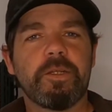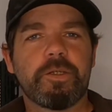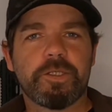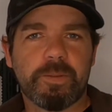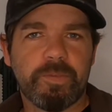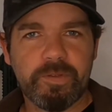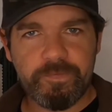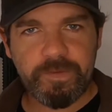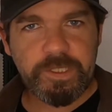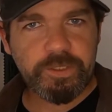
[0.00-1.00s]
look at some of the
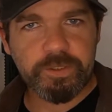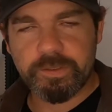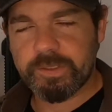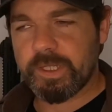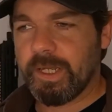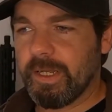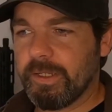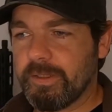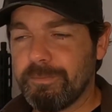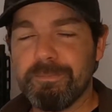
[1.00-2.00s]
features
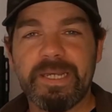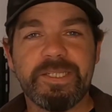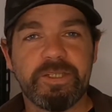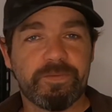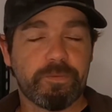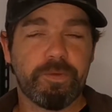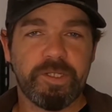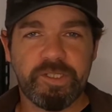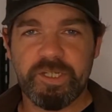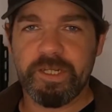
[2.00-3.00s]
that may
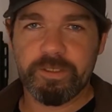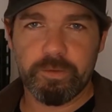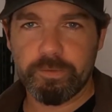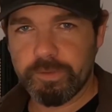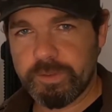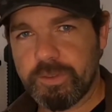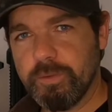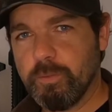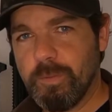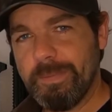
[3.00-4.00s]
differentiate on the
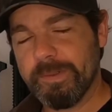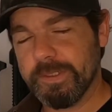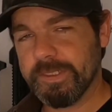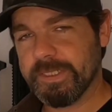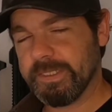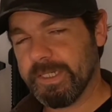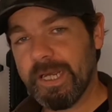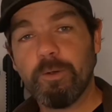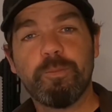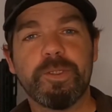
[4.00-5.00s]
two weapons and
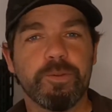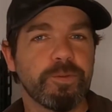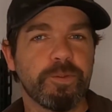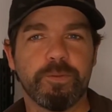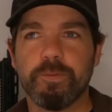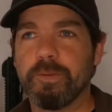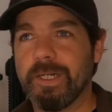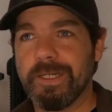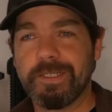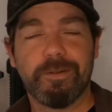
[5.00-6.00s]
help you
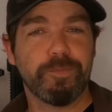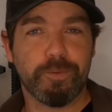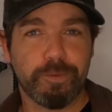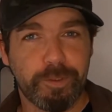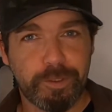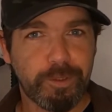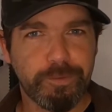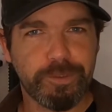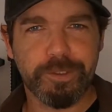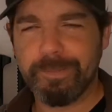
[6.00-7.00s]
to come to a
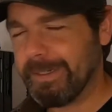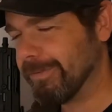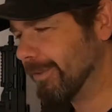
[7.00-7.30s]
conclusion about